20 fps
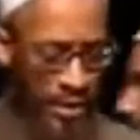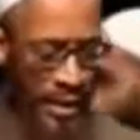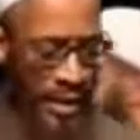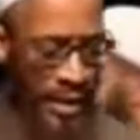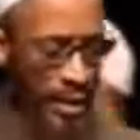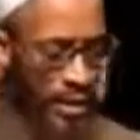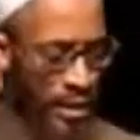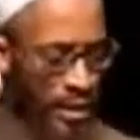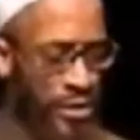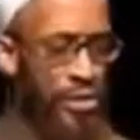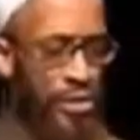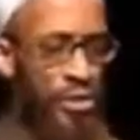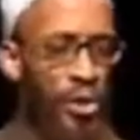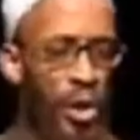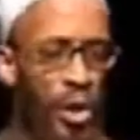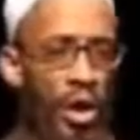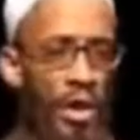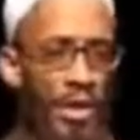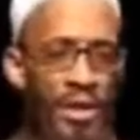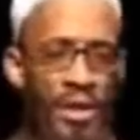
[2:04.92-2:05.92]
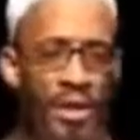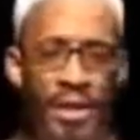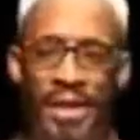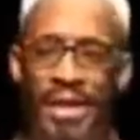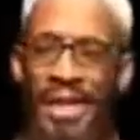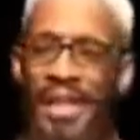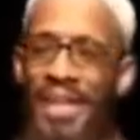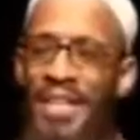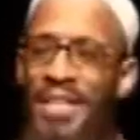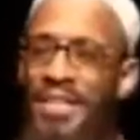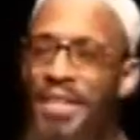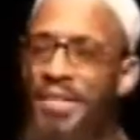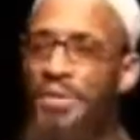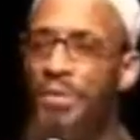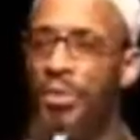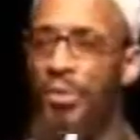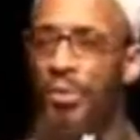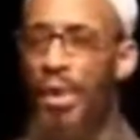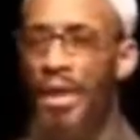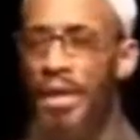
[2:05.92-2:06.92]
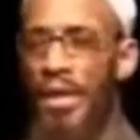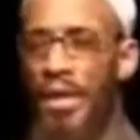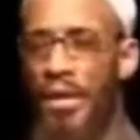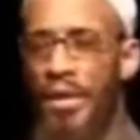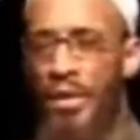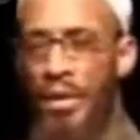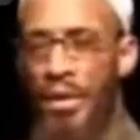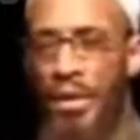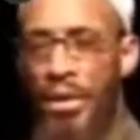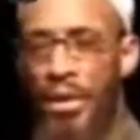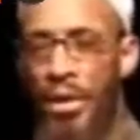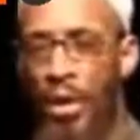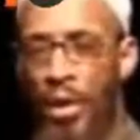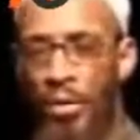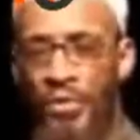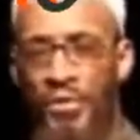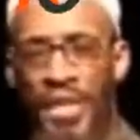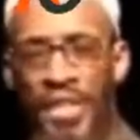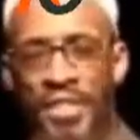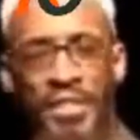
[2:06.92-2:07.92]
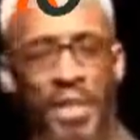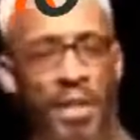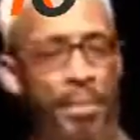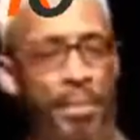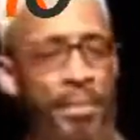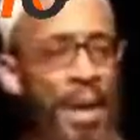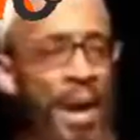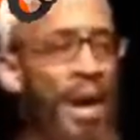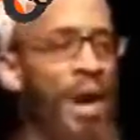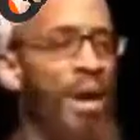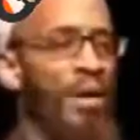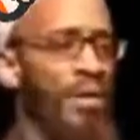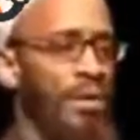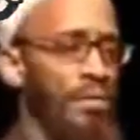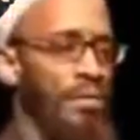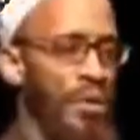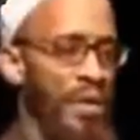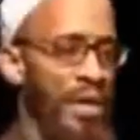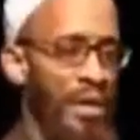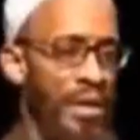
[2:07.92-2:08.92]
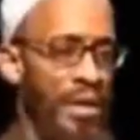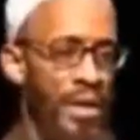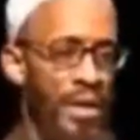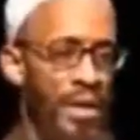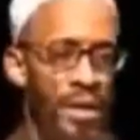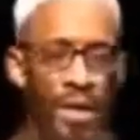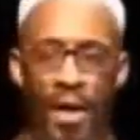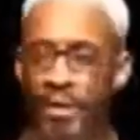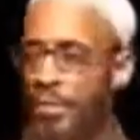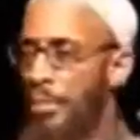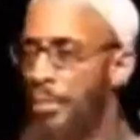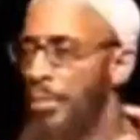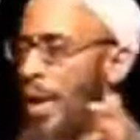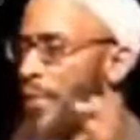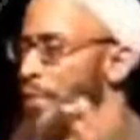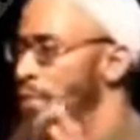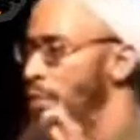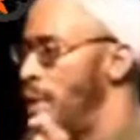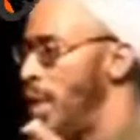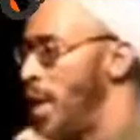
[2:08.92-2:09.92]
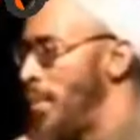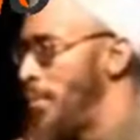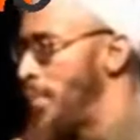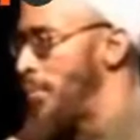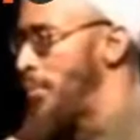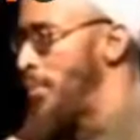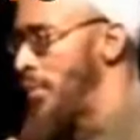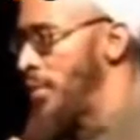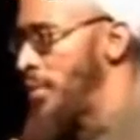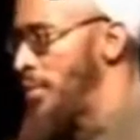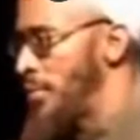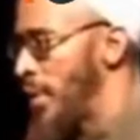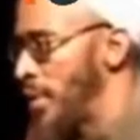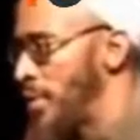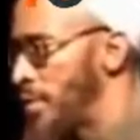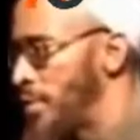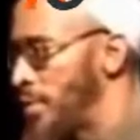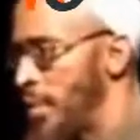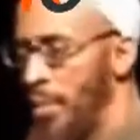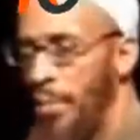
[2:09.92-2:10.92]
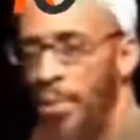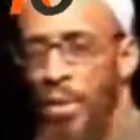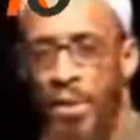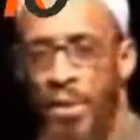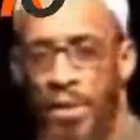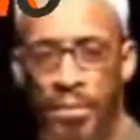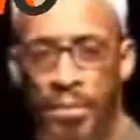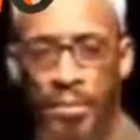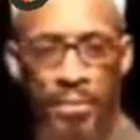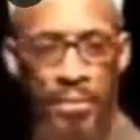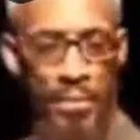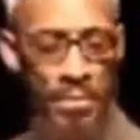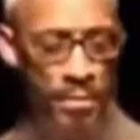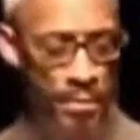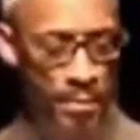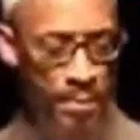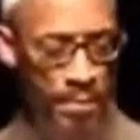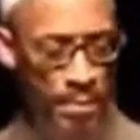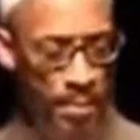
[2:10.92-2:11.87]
it's a short, easy to read, authentic biography of the Prophet Muhammad, peace and blessings be upon him.